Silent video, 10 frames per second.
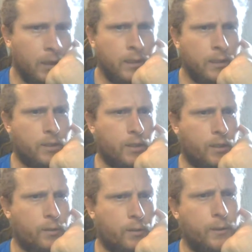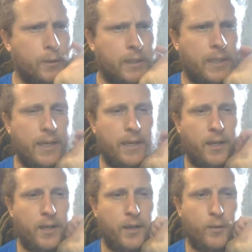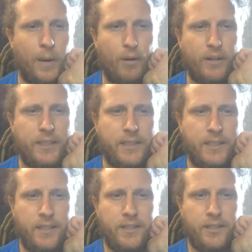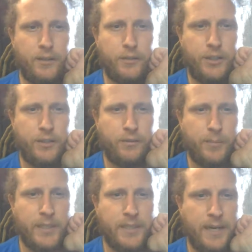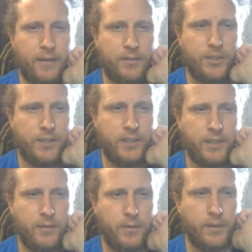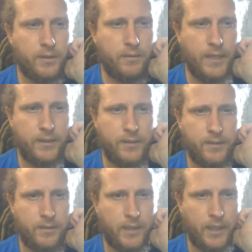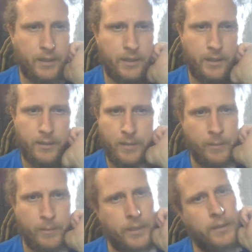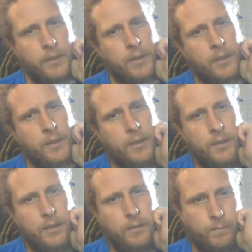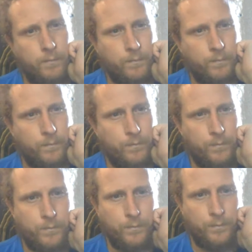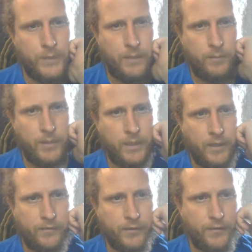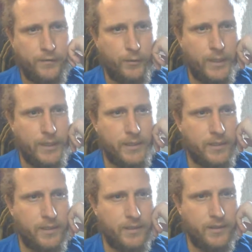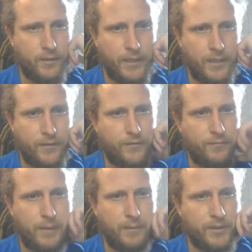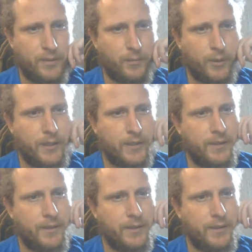So get a WebRTC solution to replace Hangout Jitsi. That's, I think, maybe going to be there for a few weeks until we have maybe some more